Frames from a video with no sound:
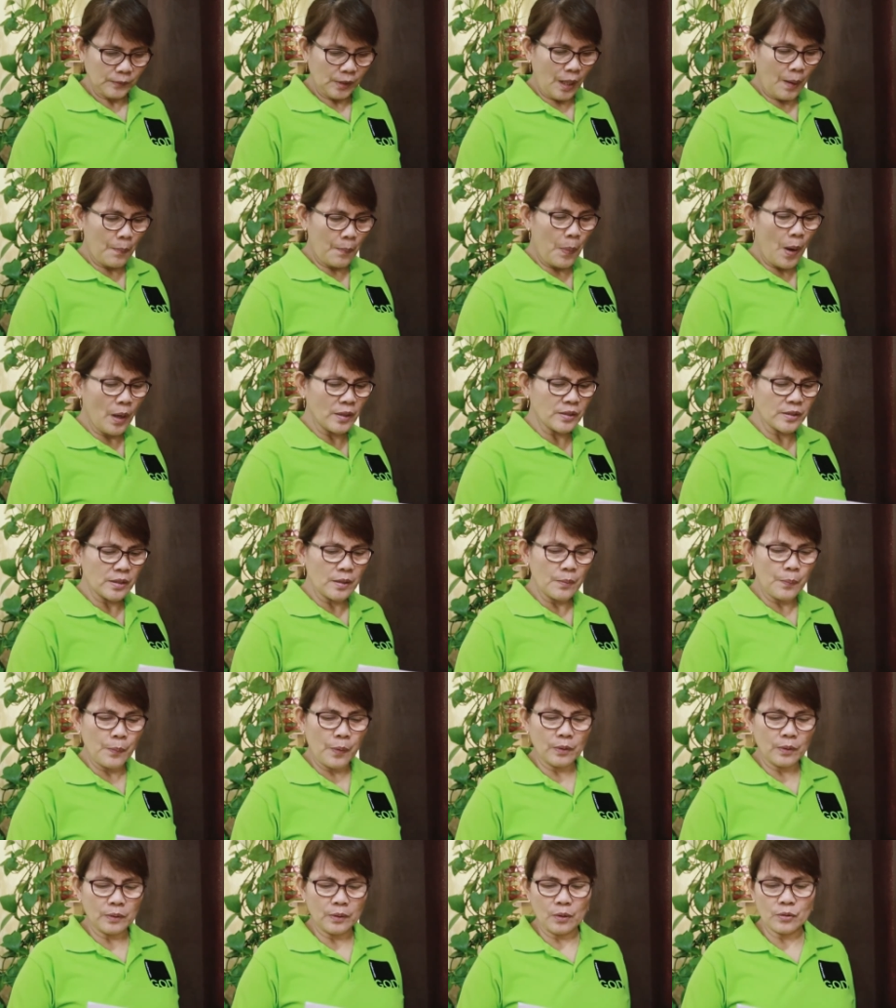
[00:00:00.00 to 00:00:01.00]
The Apostle
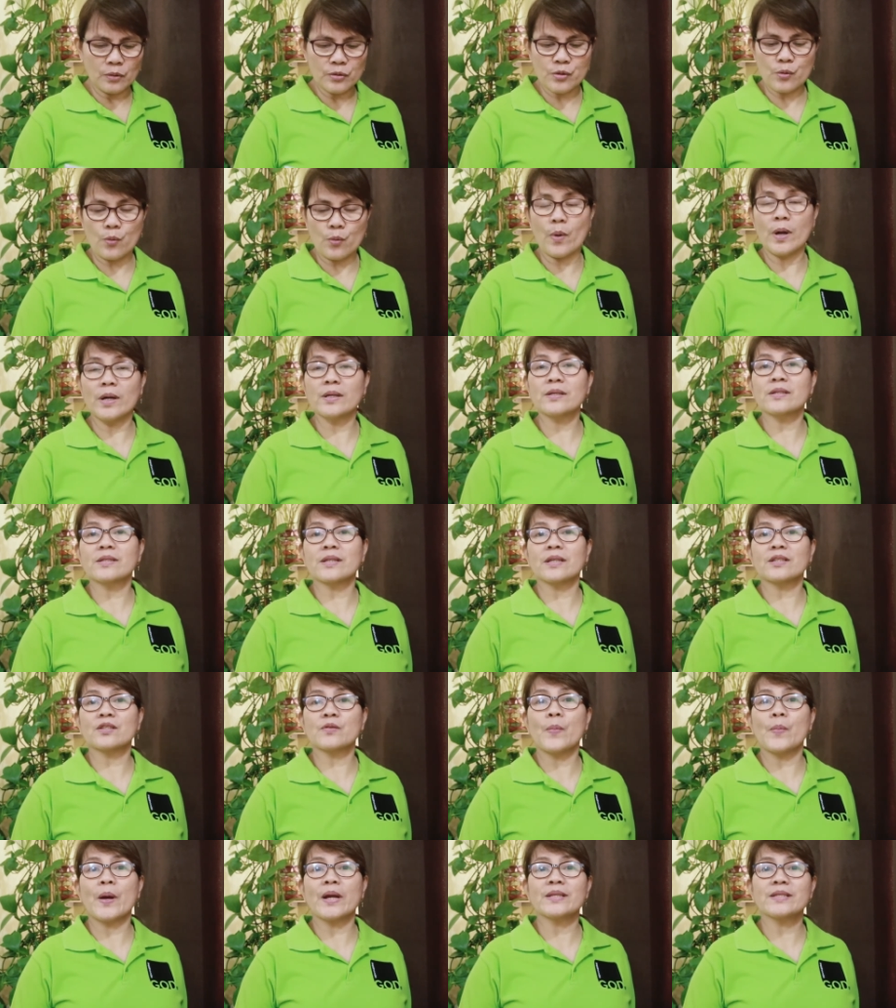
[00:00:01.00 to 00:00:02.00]
Paul also warns
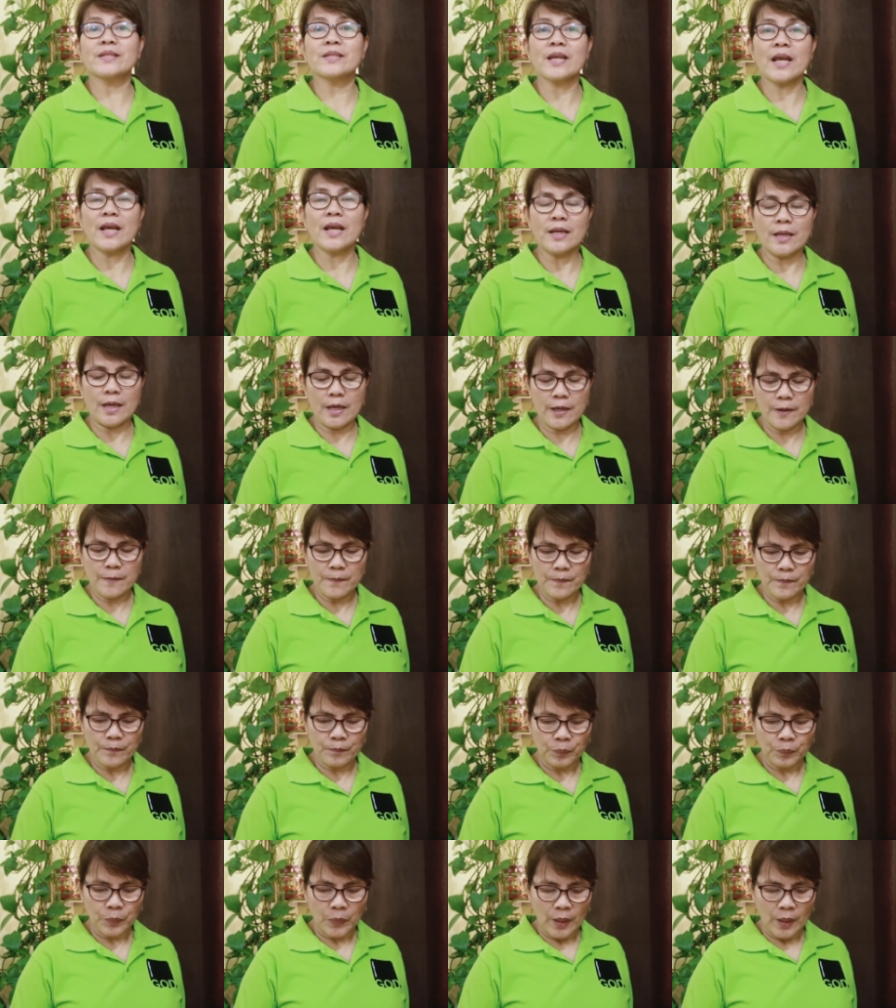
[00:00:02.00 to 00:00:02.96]
us by saying,